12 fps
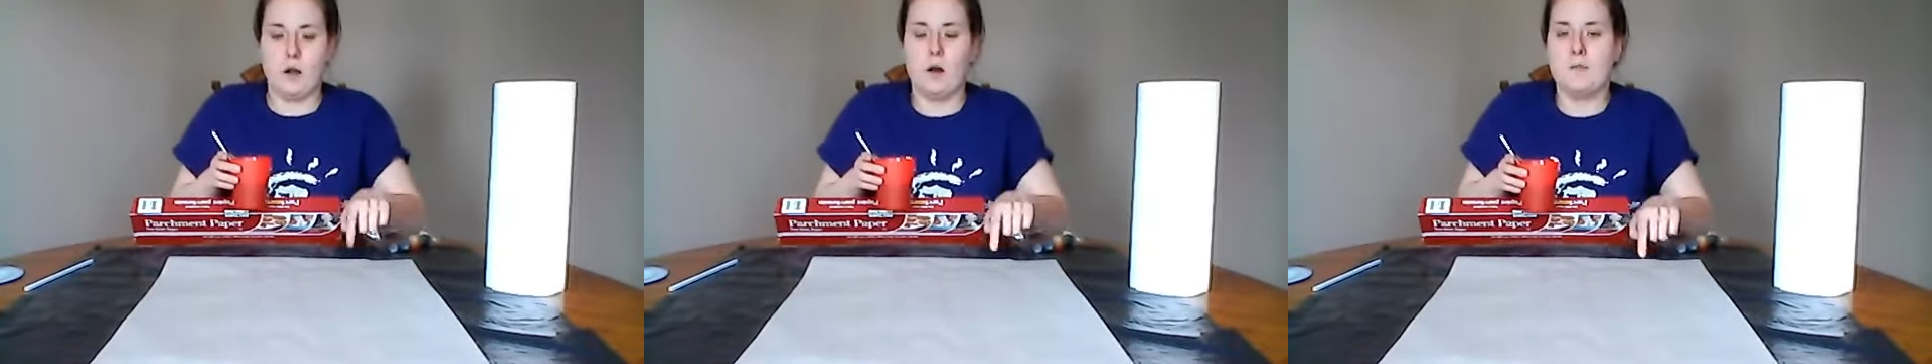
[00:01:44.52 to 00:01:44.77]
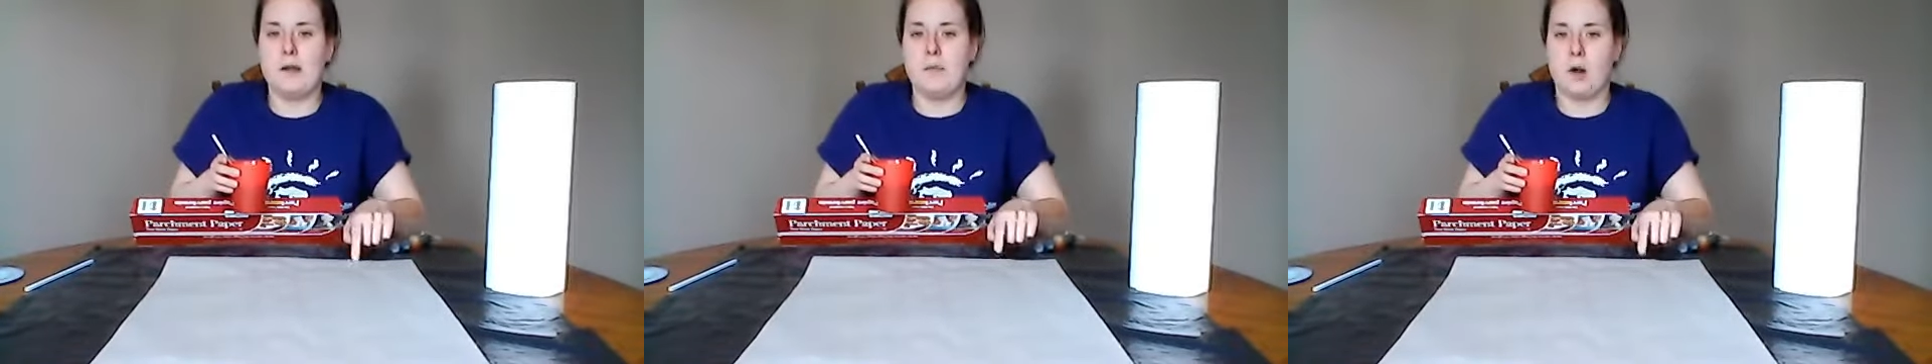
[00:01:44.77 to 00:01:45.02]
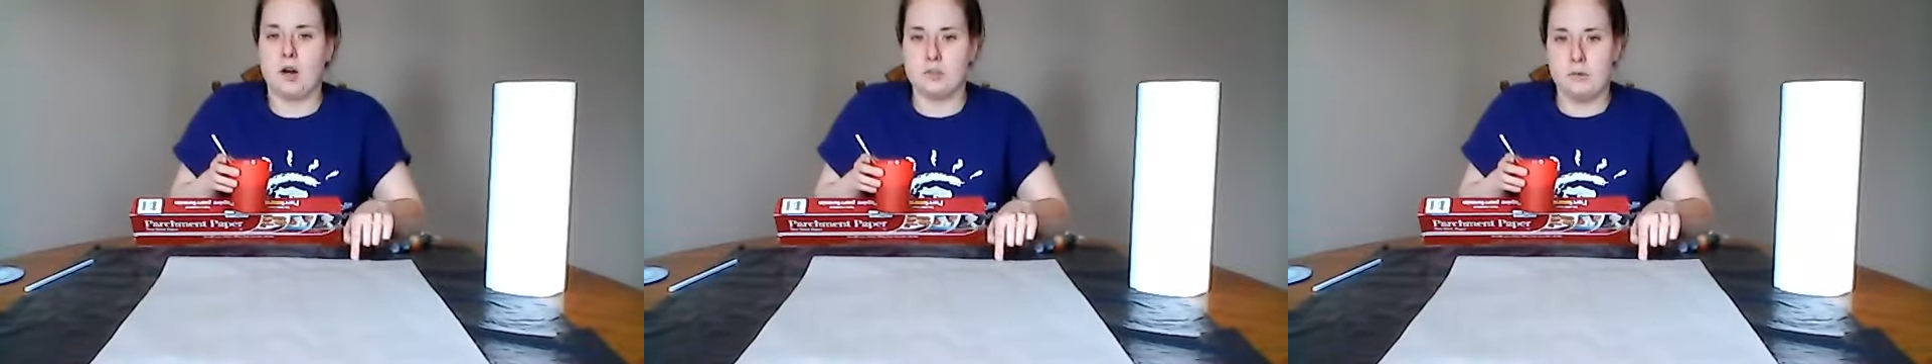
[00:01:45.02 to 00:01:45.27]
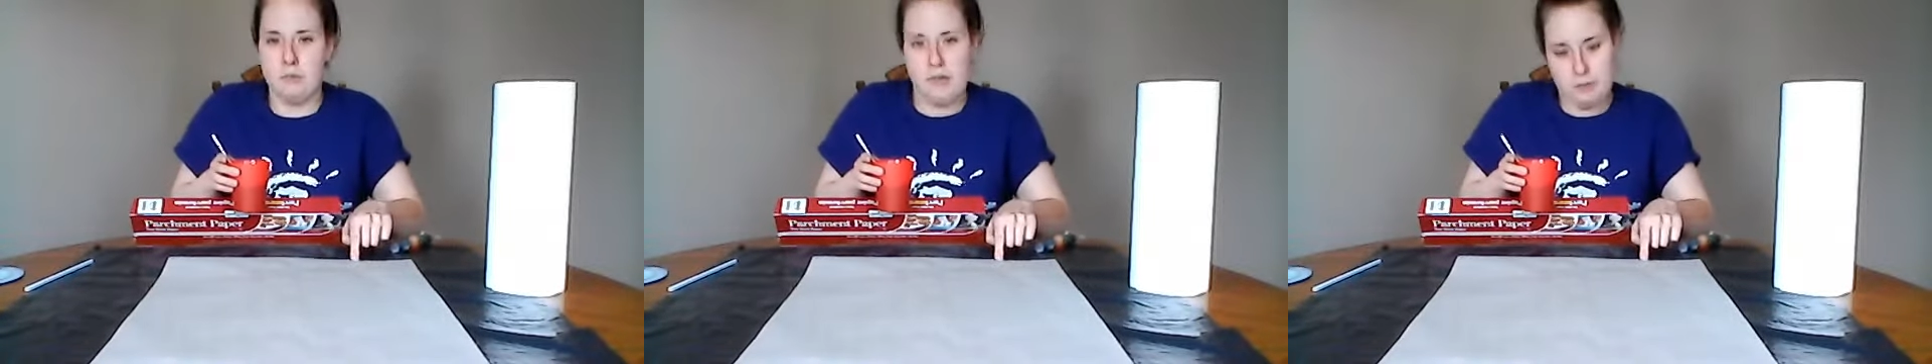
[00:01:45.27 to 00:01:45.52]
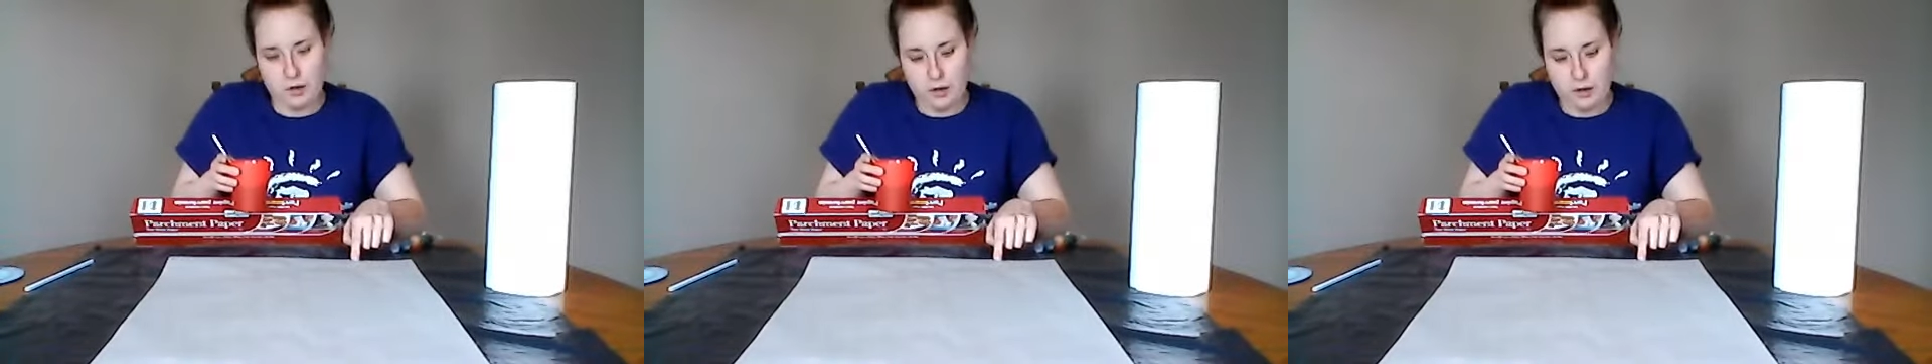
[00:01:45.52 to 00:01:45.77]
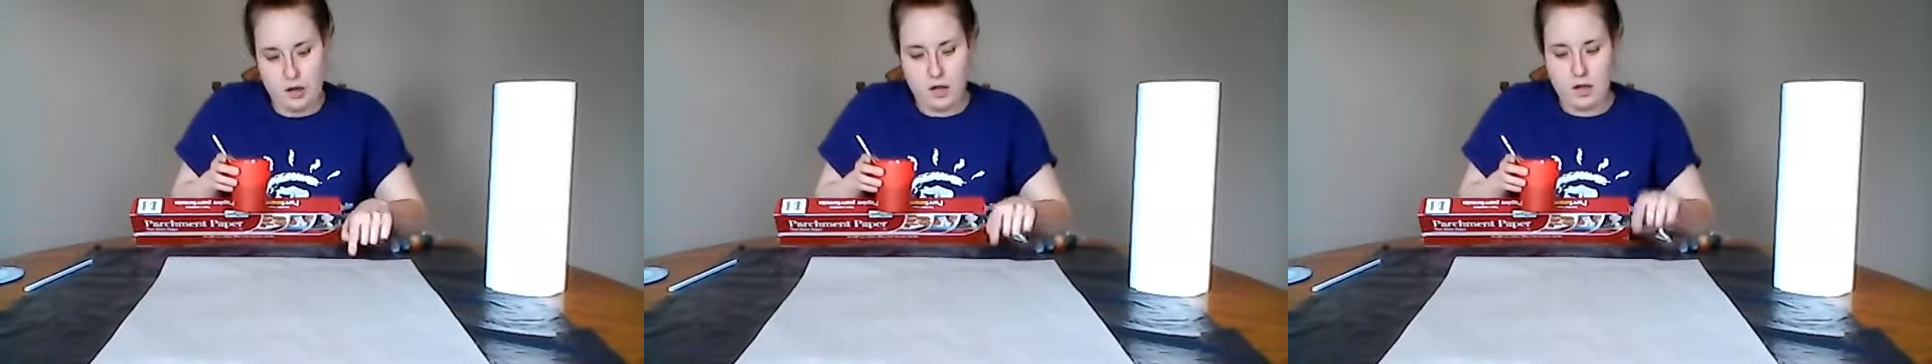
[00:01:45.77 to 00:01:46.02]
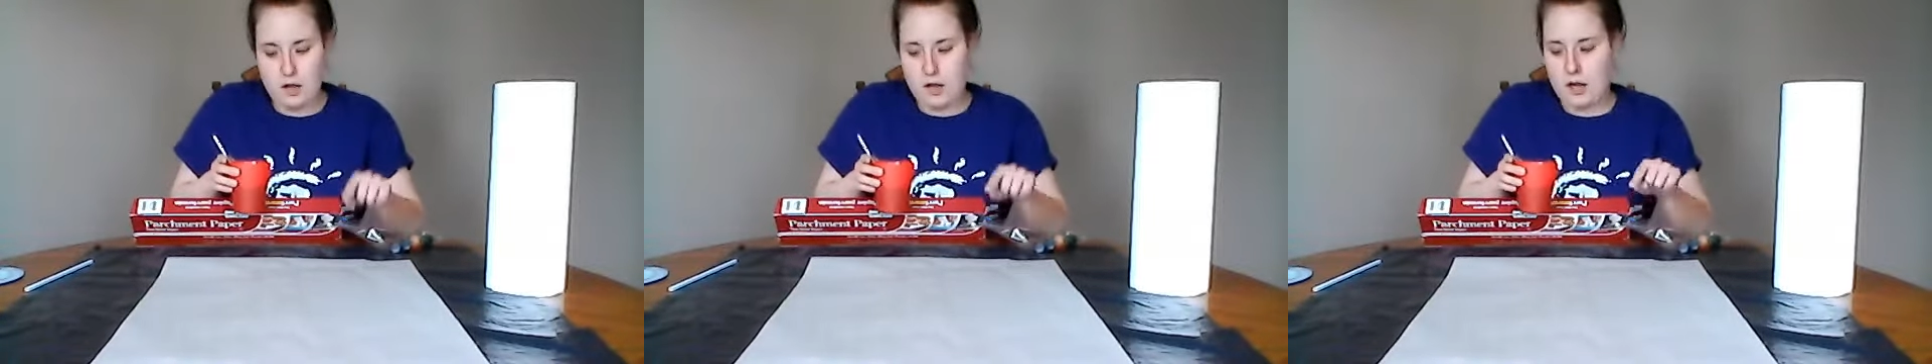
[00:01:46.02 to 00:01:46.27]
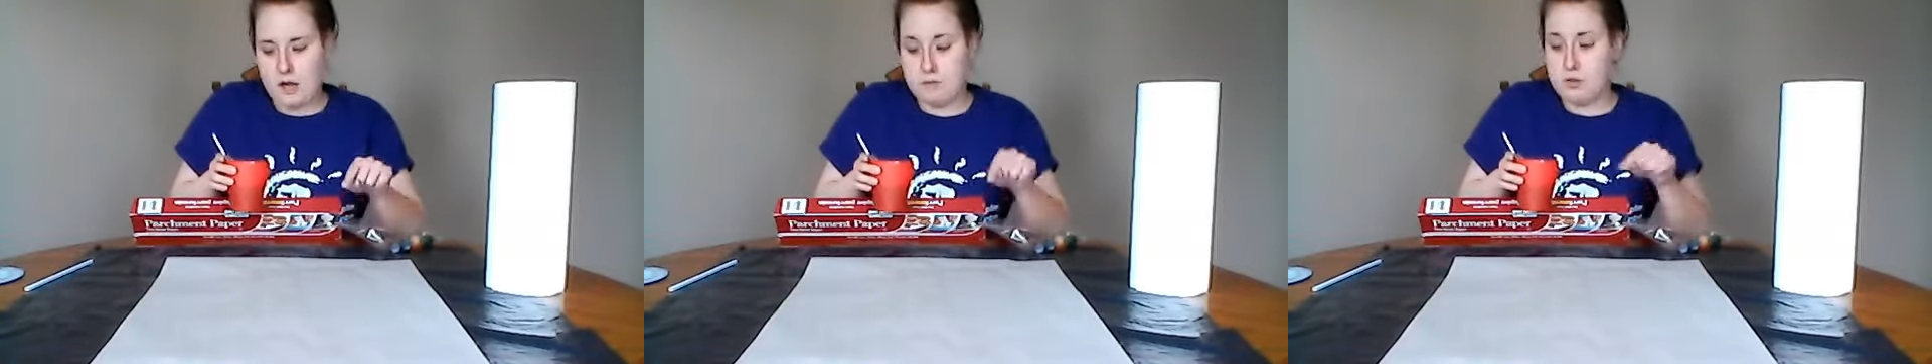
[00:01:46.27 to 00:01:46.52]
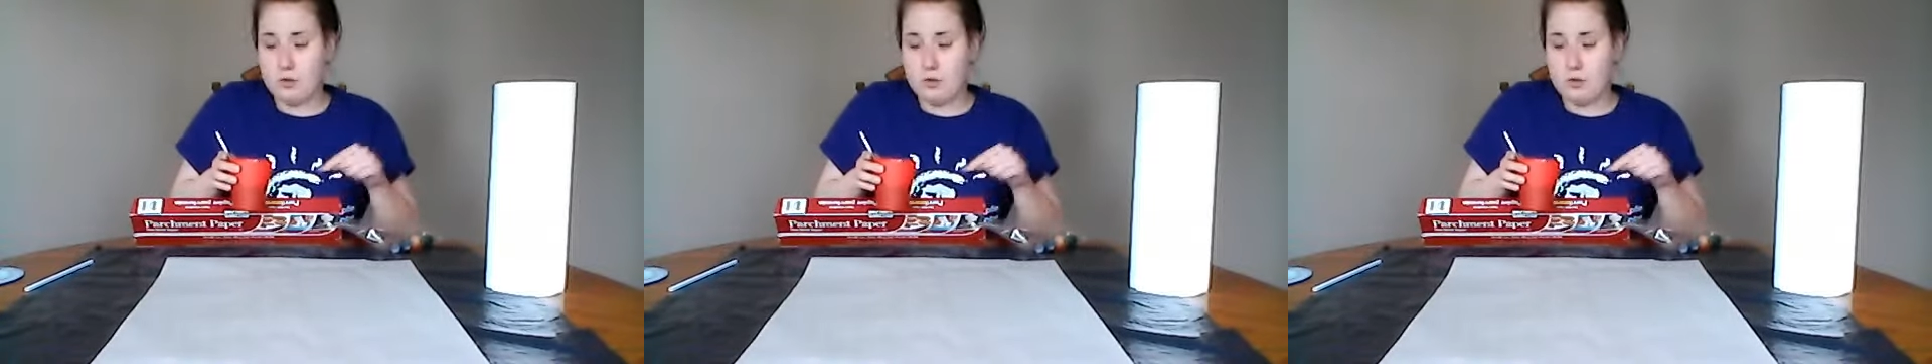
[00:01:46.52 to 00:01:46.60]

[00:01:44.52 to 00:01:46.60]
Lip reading: on my parchment paper. You